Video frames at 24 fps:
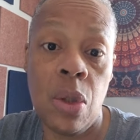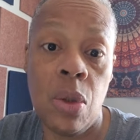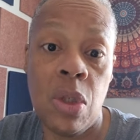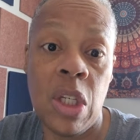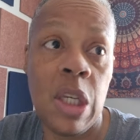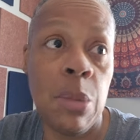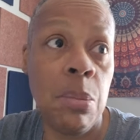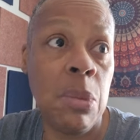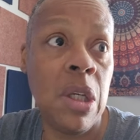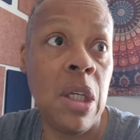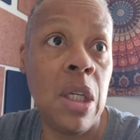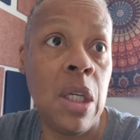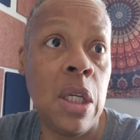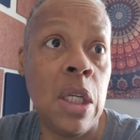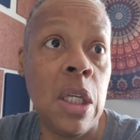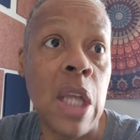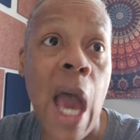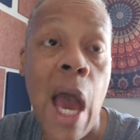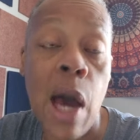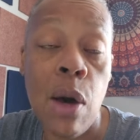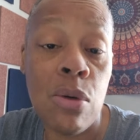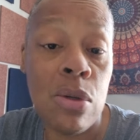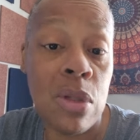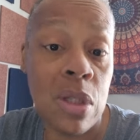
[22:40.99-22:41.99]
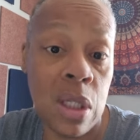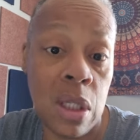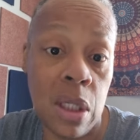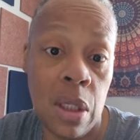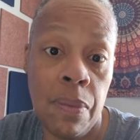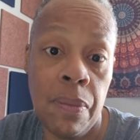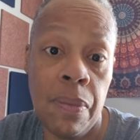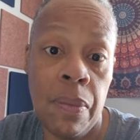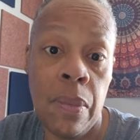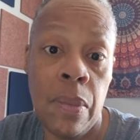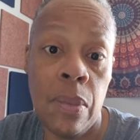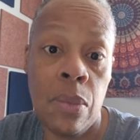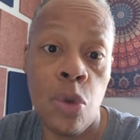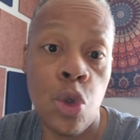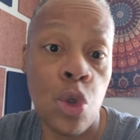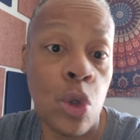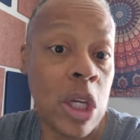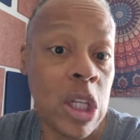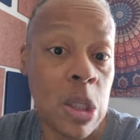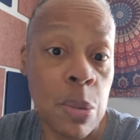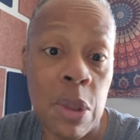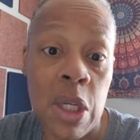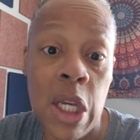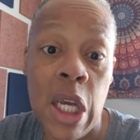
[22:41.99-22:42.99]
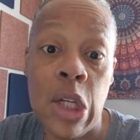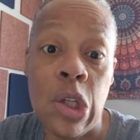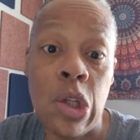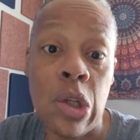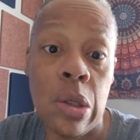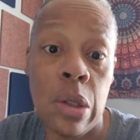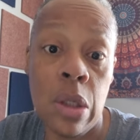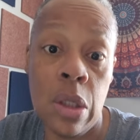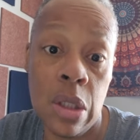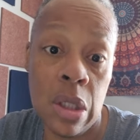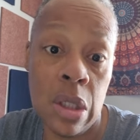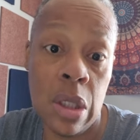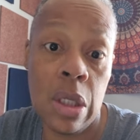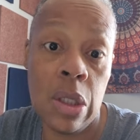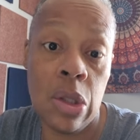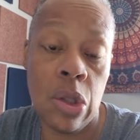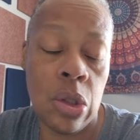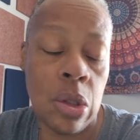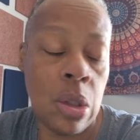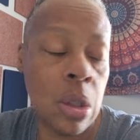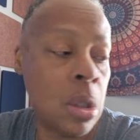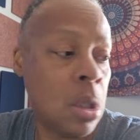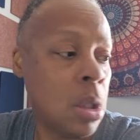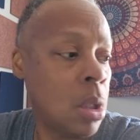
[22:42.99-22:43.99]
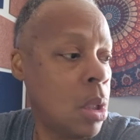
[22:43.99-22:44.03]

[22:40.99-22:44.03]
keep me in housing, transportation and such.